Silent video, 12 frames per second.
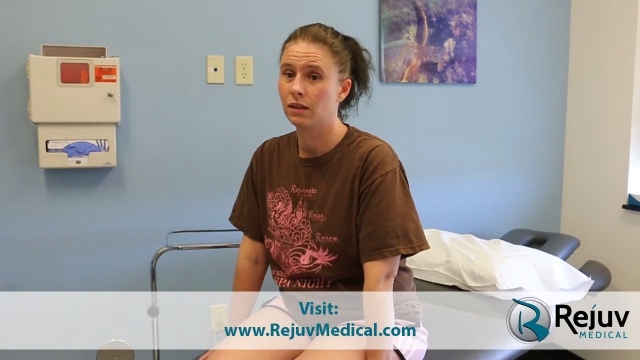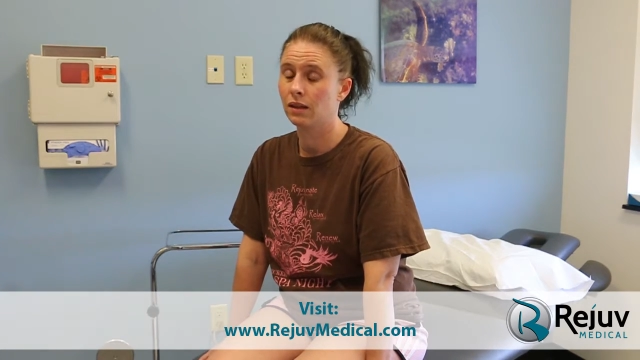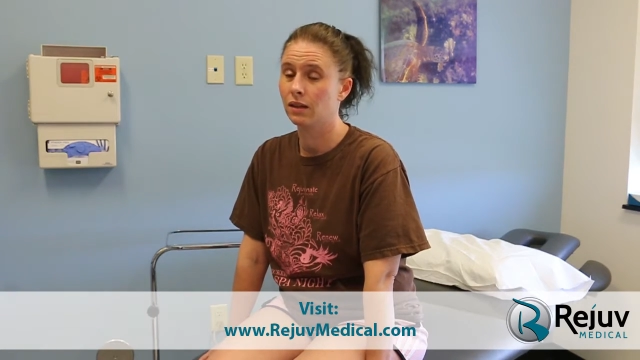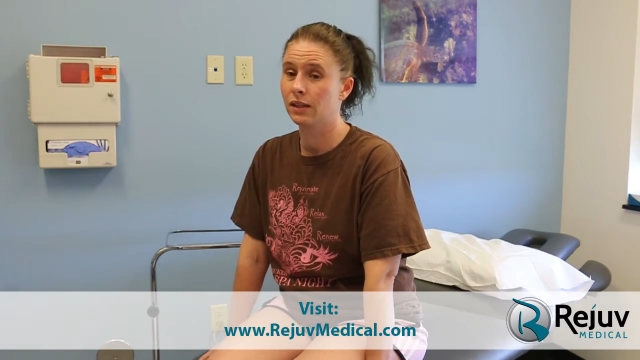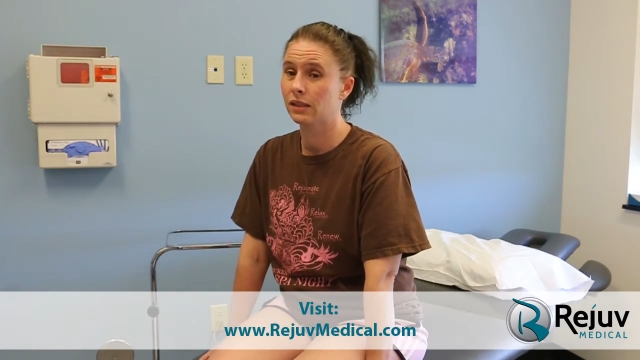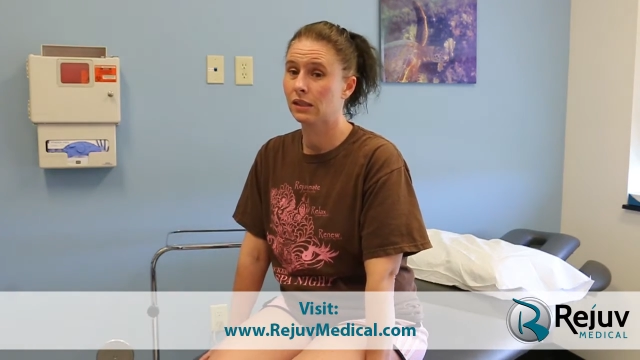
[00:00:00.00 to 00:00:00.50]
the
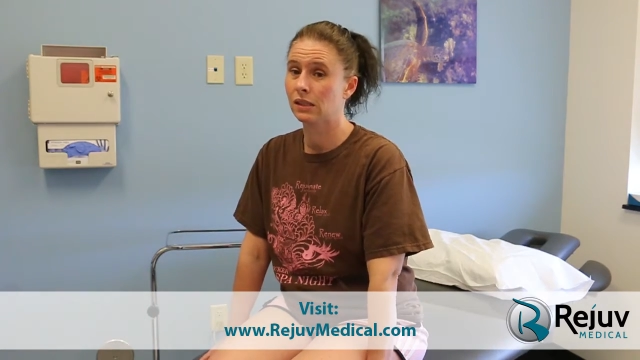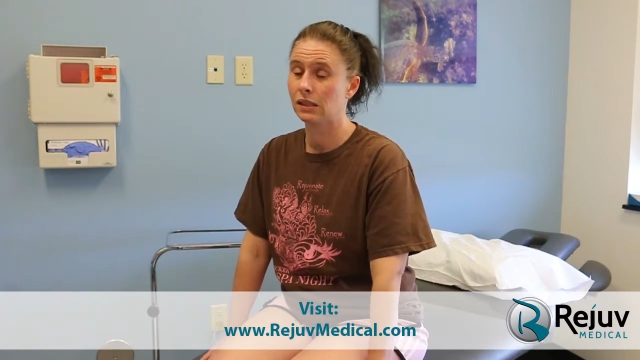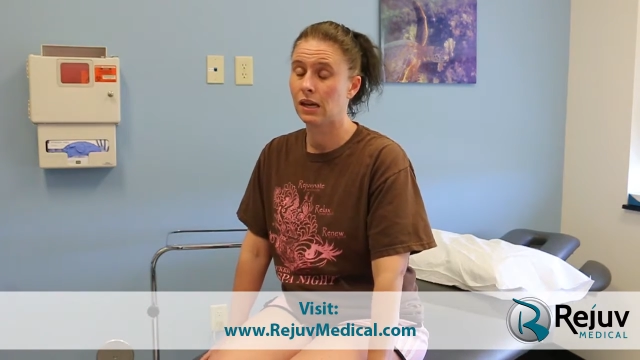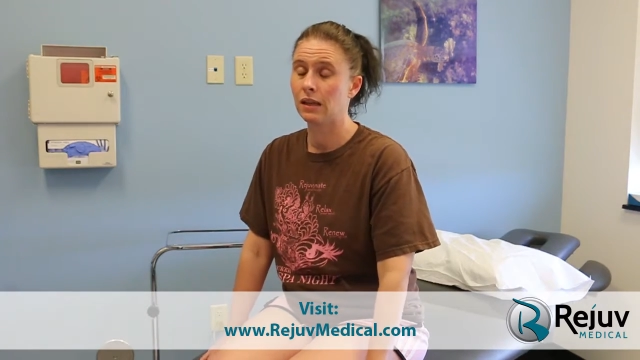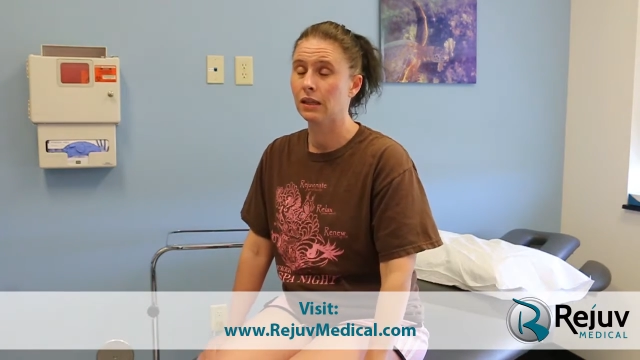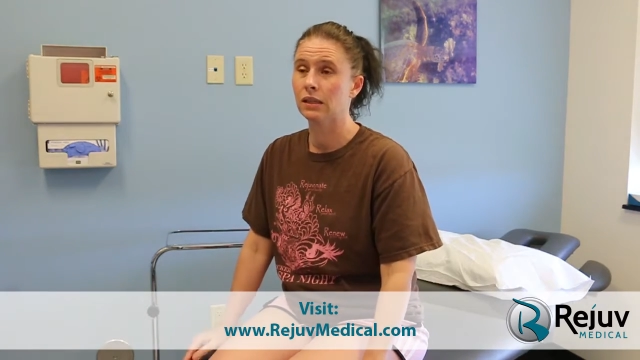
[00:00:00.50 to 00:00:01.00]
list is
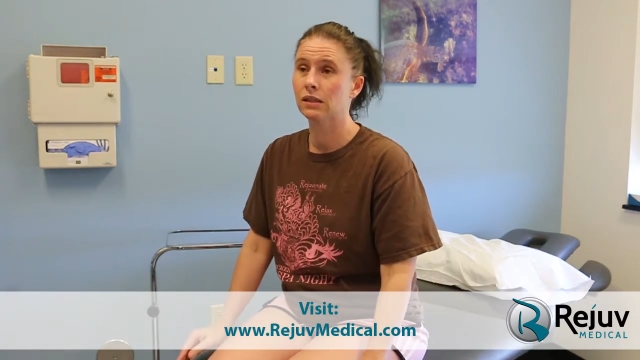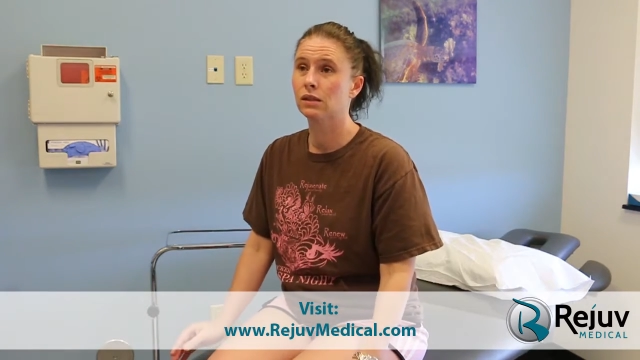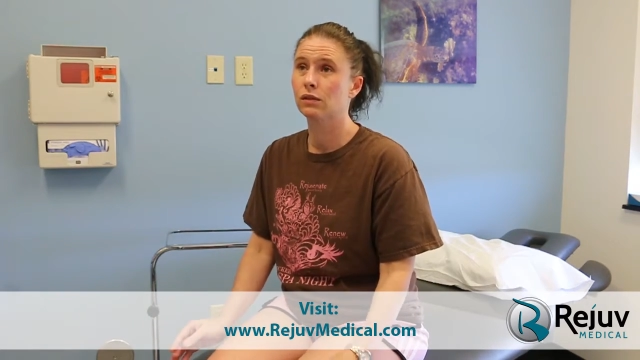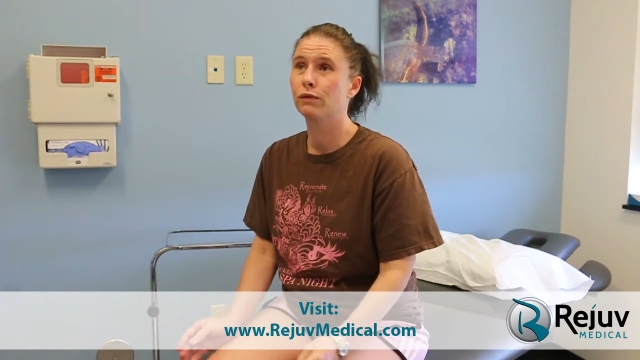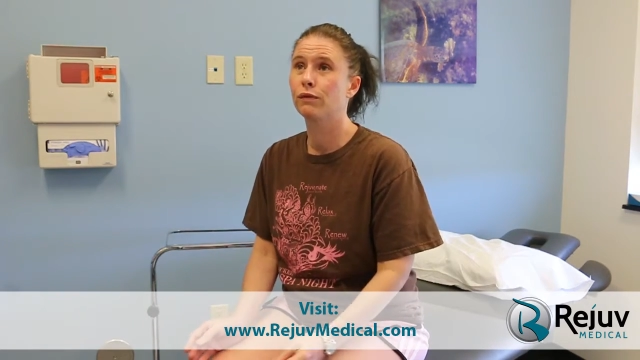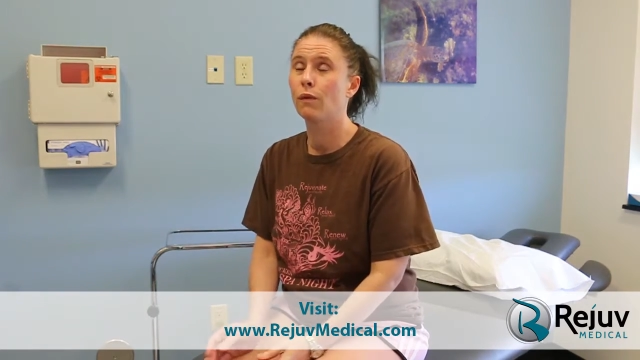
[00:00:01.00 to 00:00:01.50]
endless,
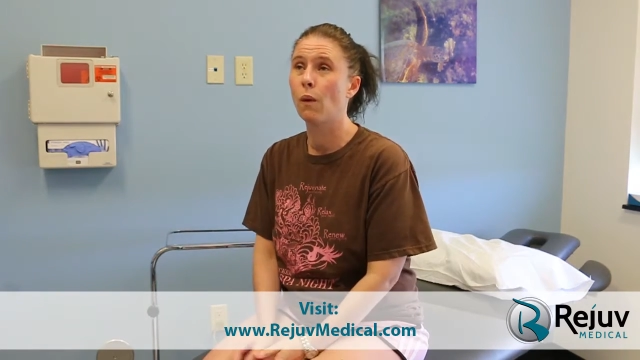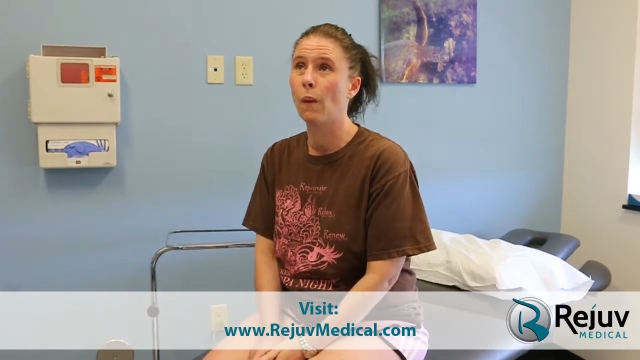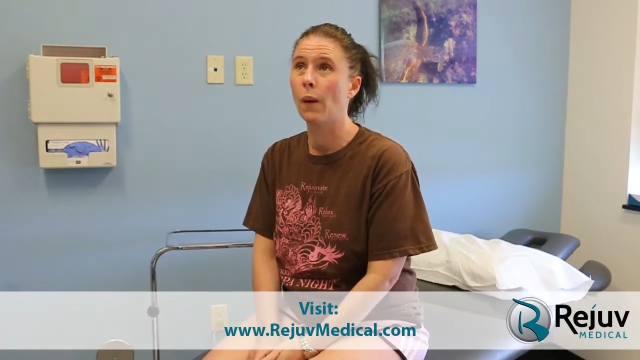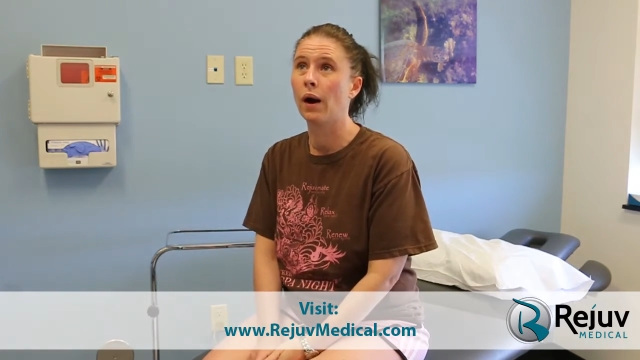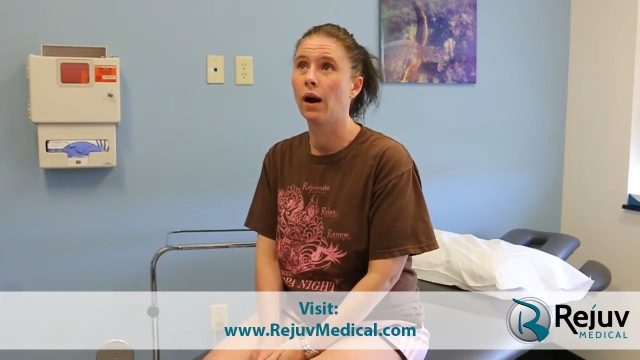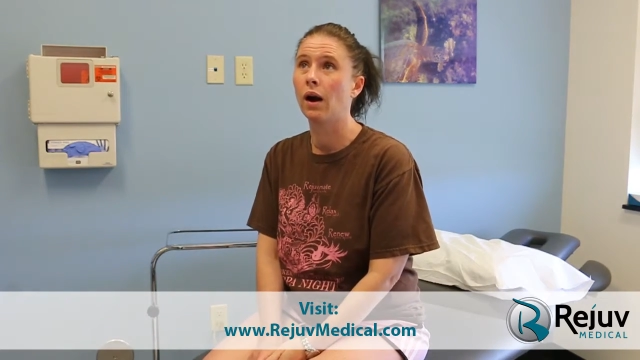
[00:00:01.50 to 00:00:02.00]

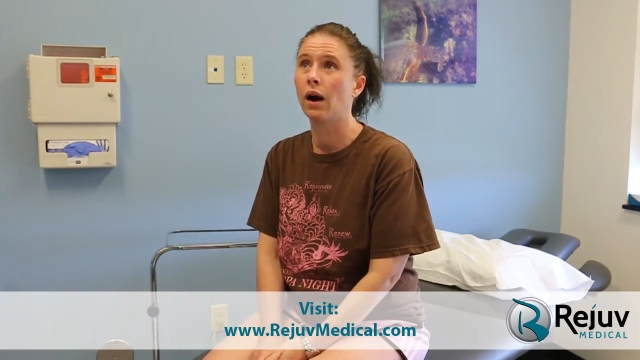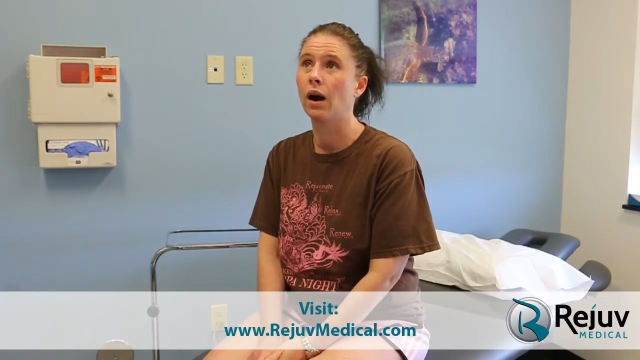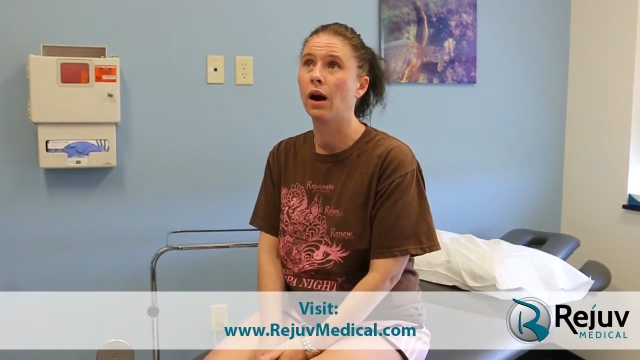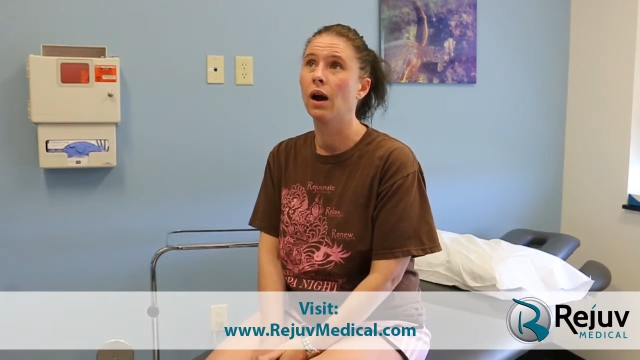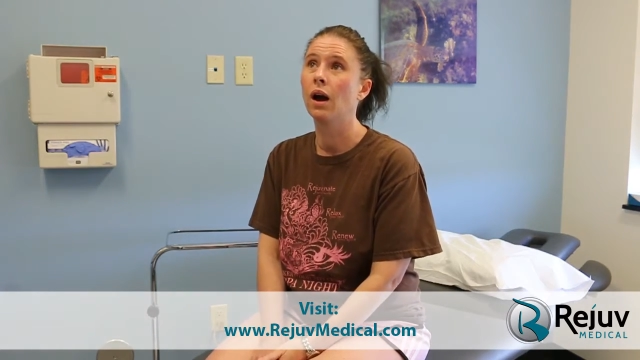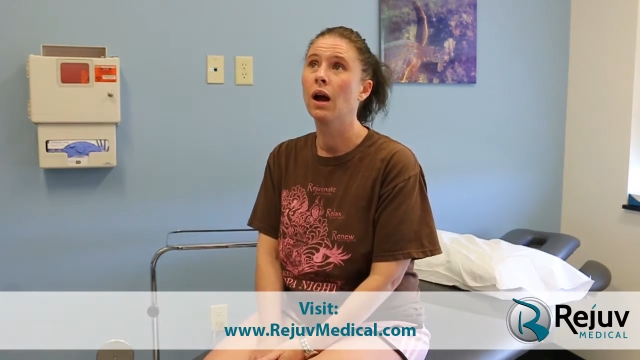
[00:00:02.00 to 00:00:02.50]

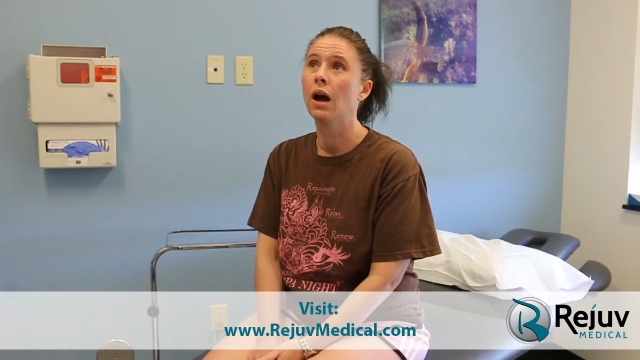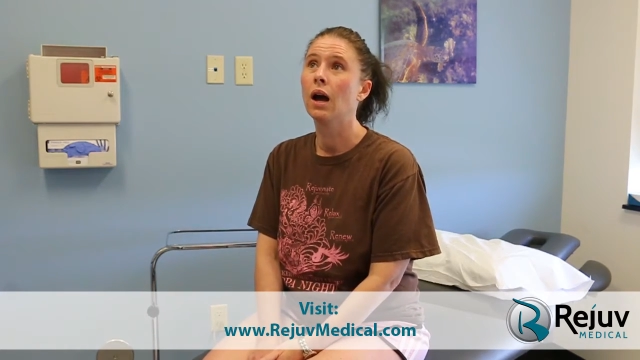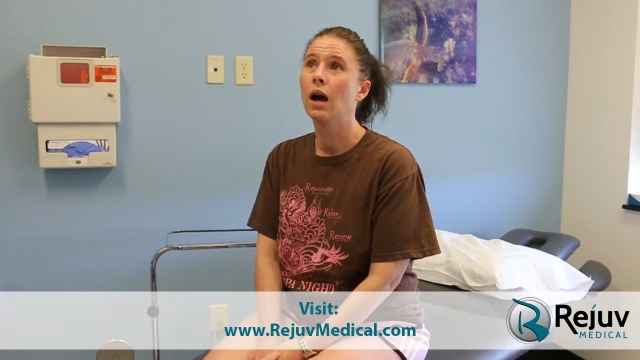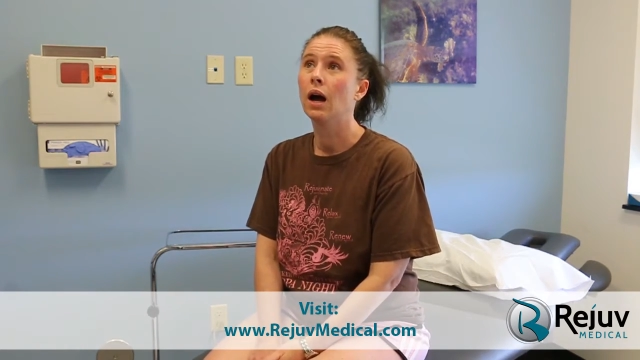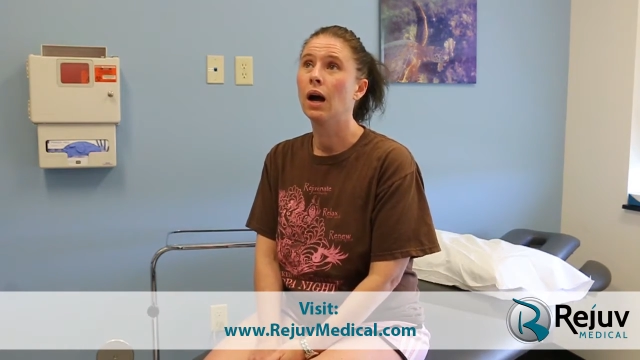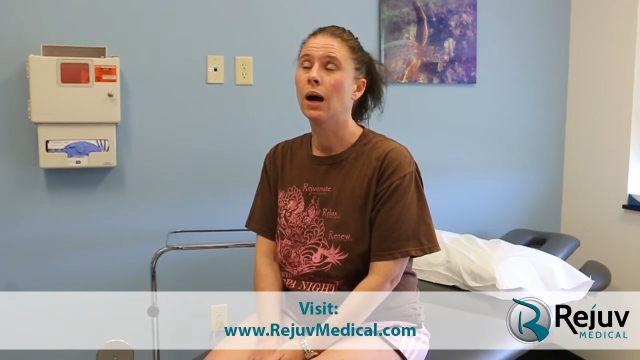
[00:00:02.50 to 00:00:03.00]
for
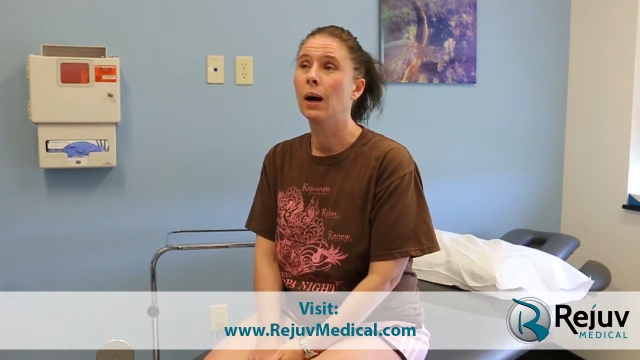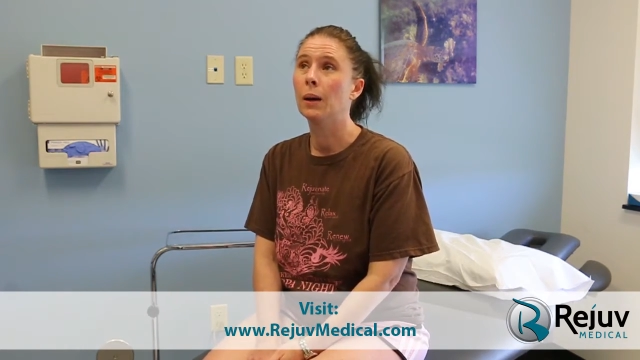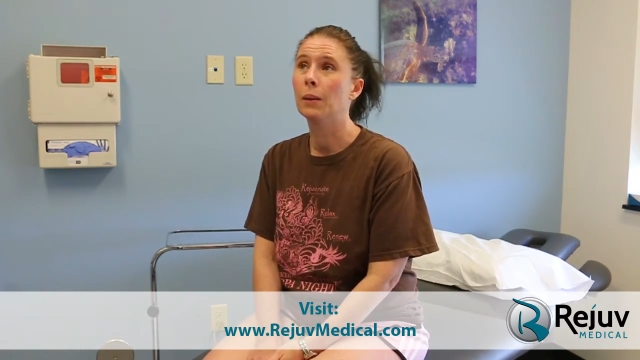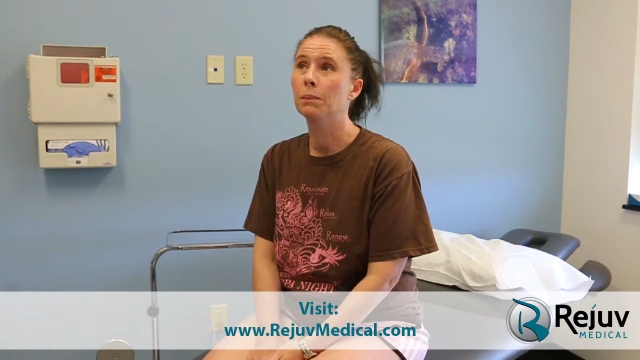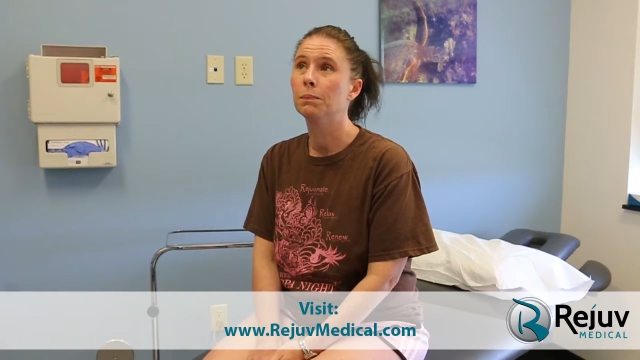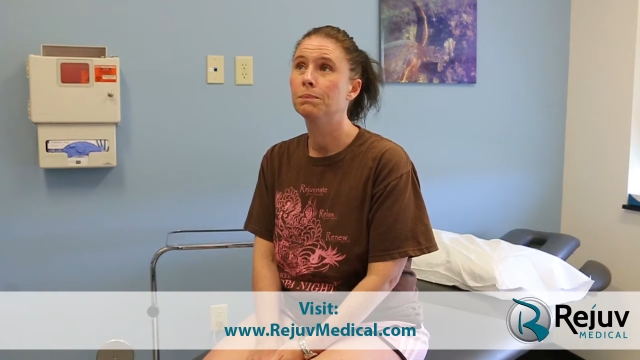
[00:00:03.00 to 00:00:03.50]
um,